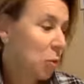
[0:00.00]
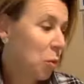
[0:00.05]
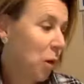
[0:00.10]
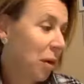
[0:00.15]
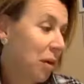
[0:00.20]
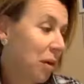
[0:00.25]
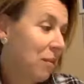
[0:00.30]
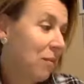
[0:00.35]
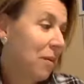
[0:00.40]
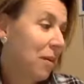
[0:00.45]

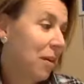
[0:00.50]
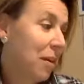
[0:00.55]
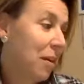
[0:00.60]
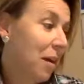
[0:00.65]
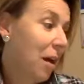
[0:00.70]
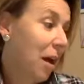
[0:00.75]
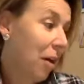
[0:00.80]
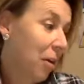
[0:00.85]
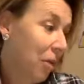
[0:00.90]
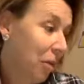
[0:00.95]
one of the
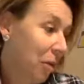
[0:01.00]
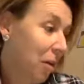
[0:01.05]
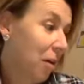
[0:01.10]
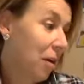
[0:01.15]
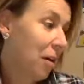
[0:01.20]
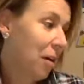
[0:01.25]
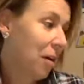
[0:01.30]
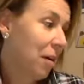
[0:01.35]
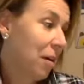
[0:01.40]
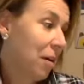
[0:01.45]

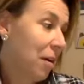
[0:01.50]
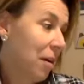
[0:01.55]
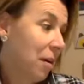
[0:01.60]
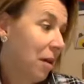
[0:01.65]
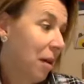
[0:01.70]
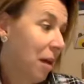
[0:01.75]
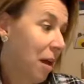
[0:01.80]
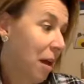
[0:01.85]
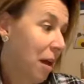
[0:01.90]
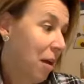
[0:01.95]
other
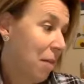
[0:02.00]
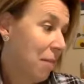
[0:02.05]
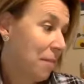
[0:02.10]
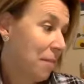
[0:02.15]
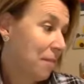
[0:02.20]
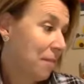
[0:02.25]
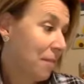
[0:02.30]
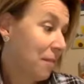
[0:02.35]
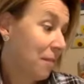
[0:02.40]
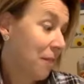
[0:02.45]

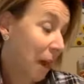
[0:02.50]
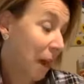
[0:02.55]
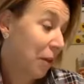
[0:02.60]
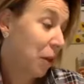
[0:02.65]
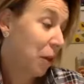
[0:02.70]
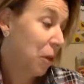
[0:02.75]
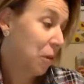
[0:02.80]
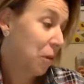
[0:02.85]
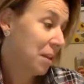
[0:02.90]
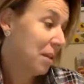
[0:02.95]

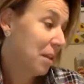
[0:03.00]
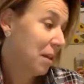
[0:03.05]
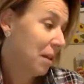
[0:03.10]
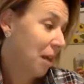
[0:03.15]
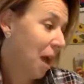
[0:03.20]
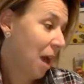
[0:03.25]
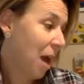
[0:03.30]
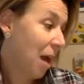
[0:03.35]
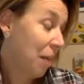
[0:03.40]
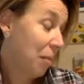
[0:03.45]
values that
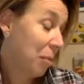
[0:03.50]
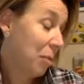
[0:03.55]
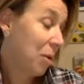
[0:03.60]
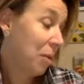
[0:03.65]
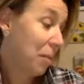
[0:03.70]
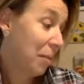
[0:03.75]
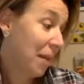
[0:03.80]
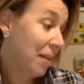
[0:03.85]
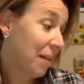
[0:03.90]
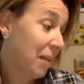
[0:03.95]
I put
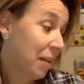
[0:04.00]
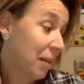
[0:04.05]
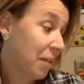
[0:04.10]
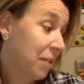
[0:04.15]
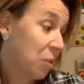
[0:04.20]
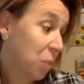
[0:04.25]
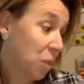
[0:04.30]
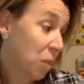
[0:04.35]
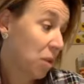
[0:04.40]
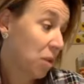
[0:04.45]
on my
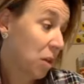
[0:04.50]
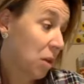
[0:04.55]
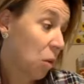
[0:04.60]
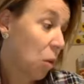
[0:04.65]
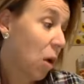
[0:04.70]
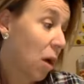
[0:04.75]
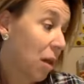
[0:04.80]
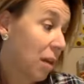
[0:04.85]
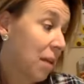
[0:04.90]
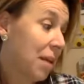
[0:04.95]
list was
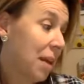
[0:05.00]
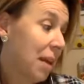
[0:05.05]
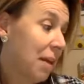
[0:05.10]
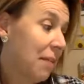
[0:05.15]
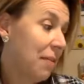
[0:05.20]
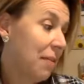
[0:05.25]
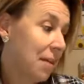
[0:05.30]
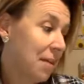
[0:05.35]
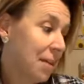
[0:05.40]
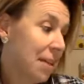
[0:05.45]

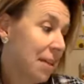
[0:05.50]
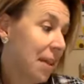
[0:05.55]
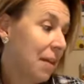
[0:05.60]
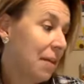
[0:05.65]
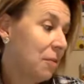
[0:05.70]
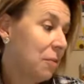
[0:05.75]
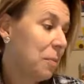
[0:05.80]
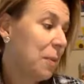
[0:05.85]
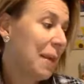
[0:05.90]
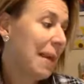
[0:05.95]
equality, the state
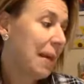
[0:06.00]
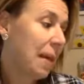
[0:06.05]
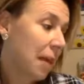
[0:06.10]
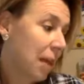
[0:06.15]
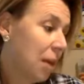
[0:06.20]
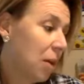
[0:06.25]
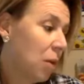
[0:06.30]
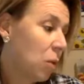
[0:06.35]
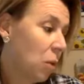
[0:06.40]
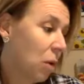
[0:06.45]
of being
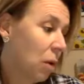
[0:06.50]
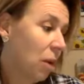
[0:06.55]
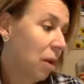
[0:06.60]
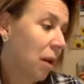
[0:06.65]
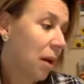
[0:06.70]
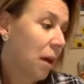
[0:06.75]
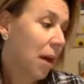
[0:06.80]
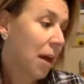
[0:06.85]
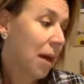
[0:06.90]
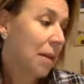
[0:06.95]
equal,
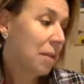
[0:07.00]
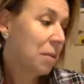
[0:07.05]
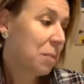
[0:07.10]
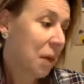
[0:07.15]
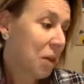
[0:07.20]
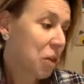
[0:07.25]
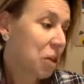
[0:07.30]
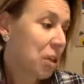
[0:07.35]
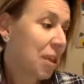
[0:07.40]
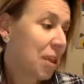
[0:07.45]

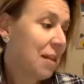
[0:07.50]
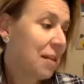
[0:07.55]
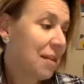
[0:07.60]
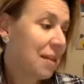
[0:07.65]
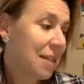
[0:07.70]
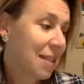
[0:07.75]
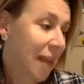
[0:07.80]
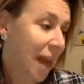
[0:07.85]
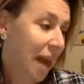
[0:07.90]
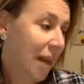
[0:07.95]
especially in
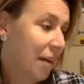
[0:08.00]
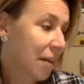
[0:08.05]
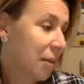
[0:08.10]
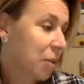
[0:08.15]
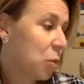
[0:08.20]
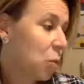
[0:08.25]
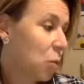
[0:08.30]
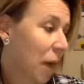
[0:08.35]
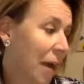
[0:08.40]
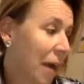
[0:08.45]

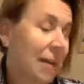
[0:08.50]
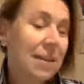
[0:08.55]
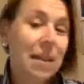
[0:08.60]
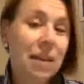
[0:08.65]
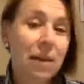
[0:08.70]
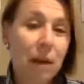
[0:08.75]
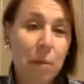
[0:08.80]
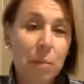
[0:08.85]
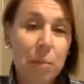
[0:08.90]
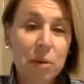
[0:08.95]
status, rights,
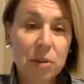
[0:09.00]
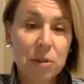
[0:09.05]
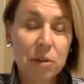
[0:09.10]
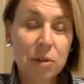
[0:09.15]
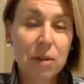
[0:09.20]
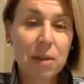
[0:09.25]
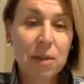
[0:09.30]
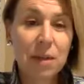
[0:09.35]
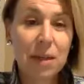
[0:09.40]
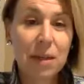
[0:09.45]
and
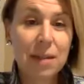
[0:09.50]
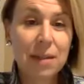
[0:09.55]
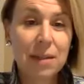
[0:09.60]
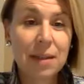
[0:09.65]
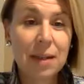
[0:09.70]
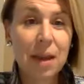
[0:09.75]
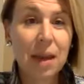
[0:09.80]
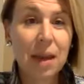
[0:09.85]
opportunities.